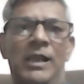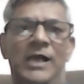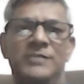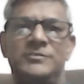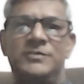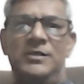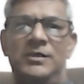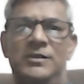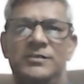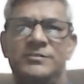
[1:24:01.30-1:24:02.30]
Last
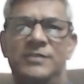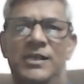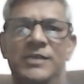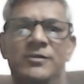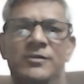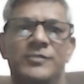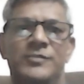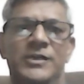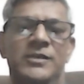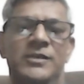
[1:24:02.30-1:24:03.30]
slide of
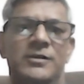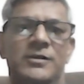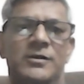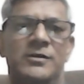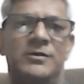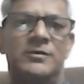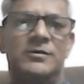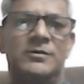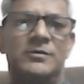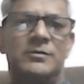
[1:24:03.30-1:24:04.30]

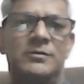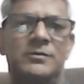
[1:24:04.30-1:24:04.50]
the